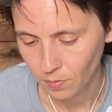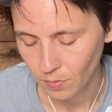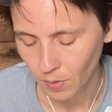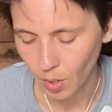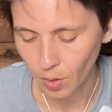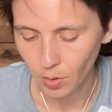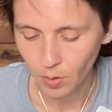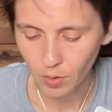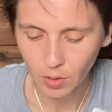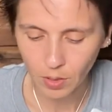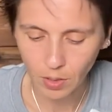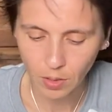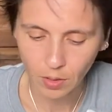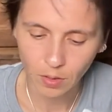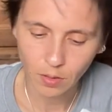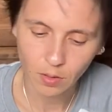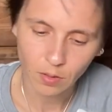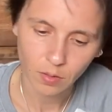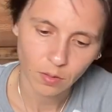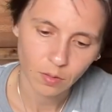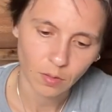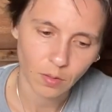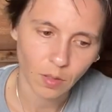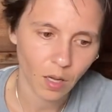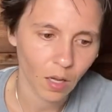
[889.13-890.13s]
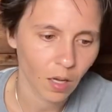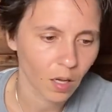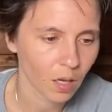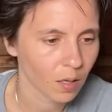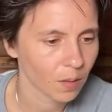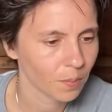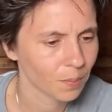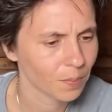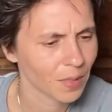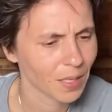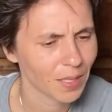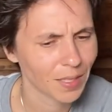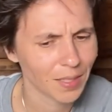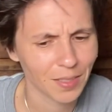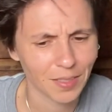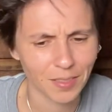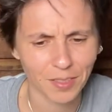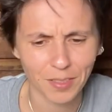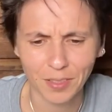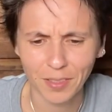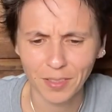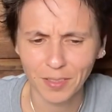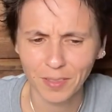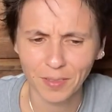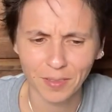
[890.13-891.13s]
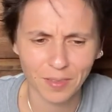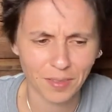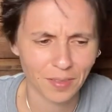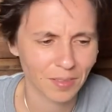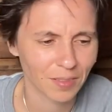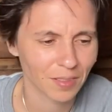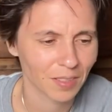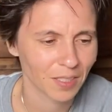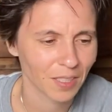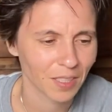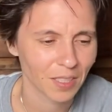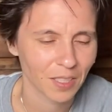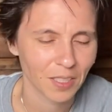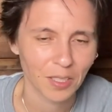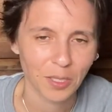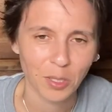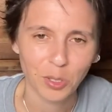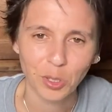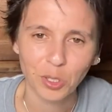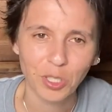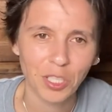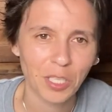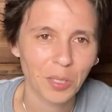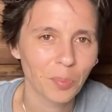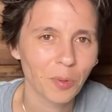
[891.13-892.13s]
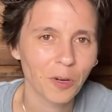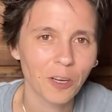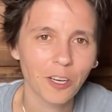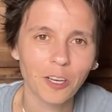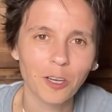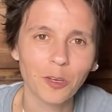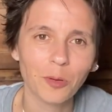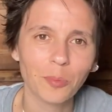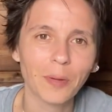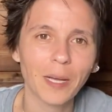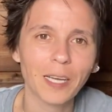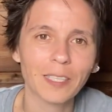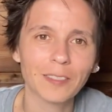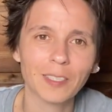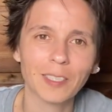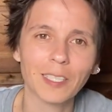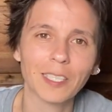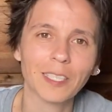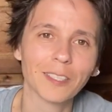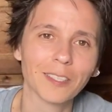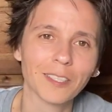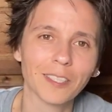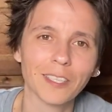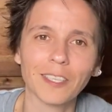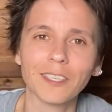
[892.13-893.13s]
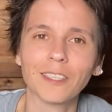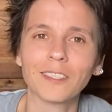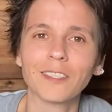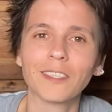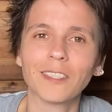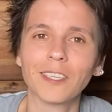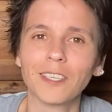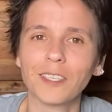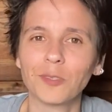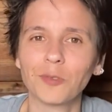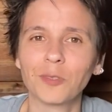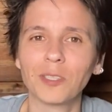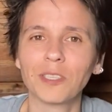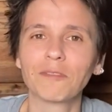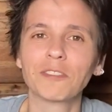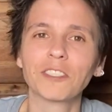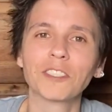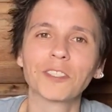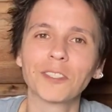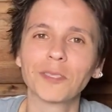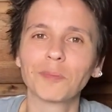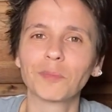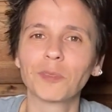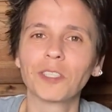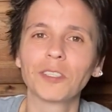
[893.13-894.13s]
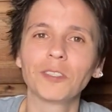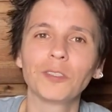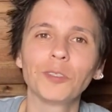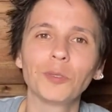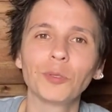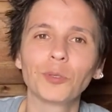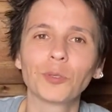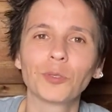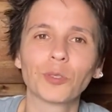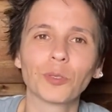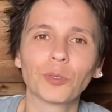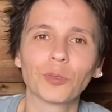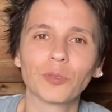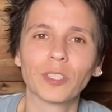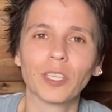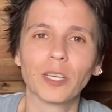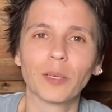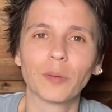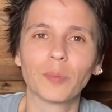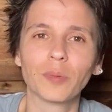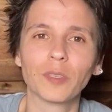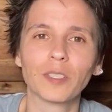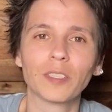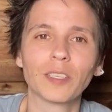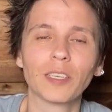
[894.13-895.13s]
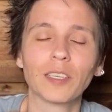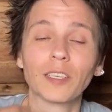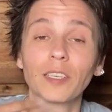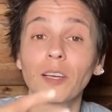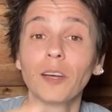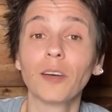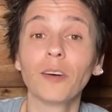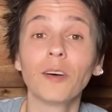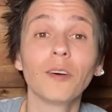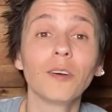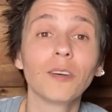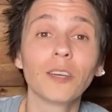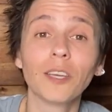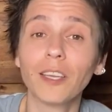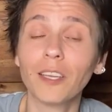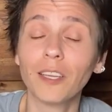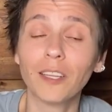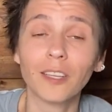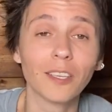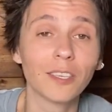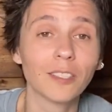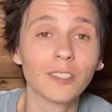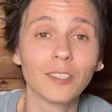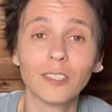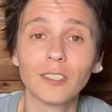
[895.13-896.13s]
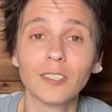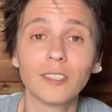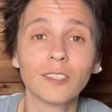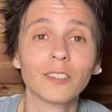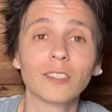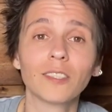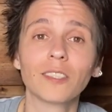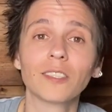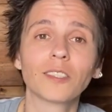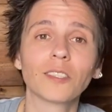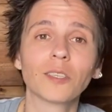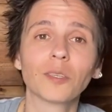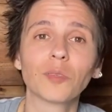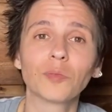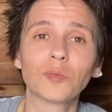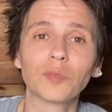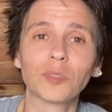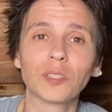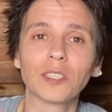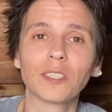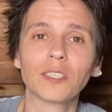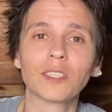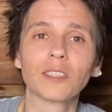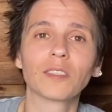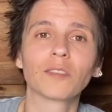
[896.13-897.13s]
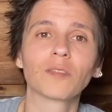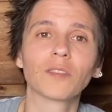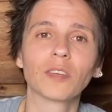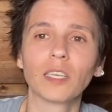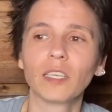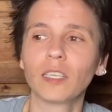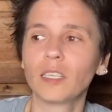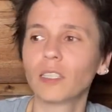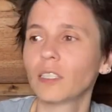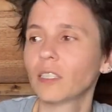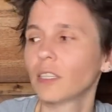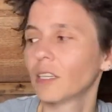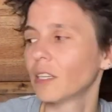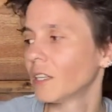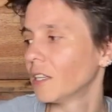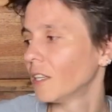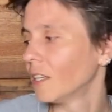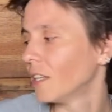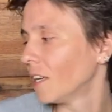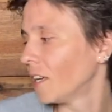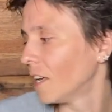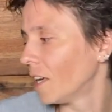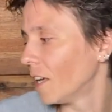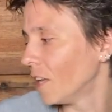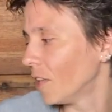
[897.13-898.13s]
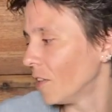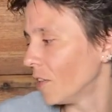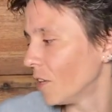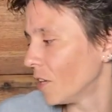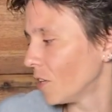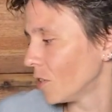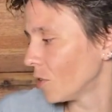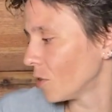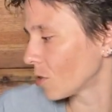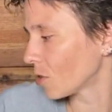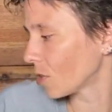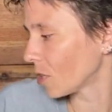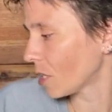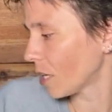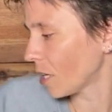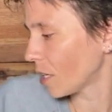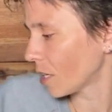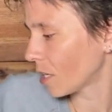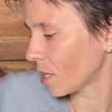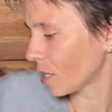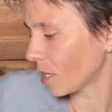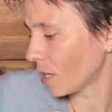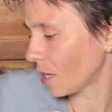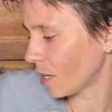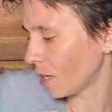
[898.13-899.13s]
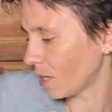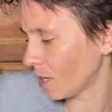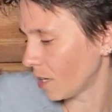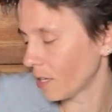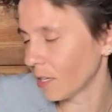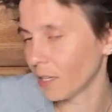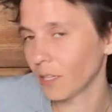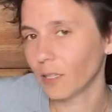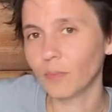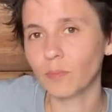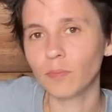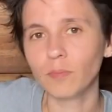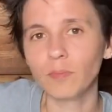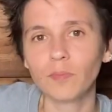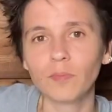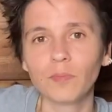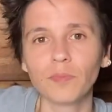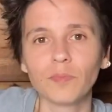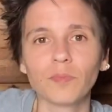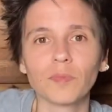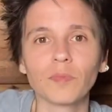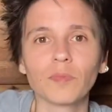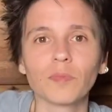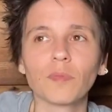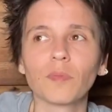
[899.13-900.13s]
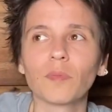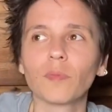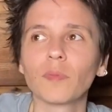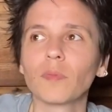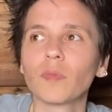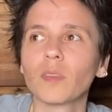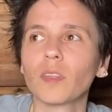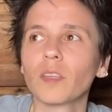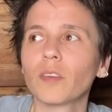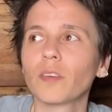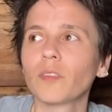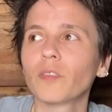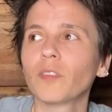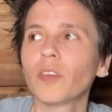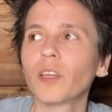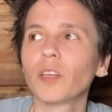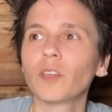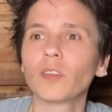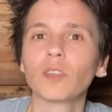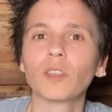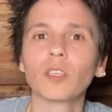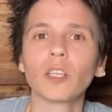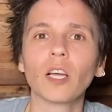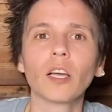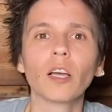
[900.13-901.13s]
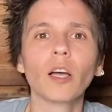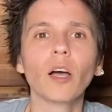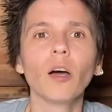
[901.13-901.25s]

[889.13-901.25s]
Okay. Oh, man, there's... You keep on going back to healing. It's like whenever something new shows up, it's like, oh, okay, let's, let's go for it. It's fine and then you're like um, then you're like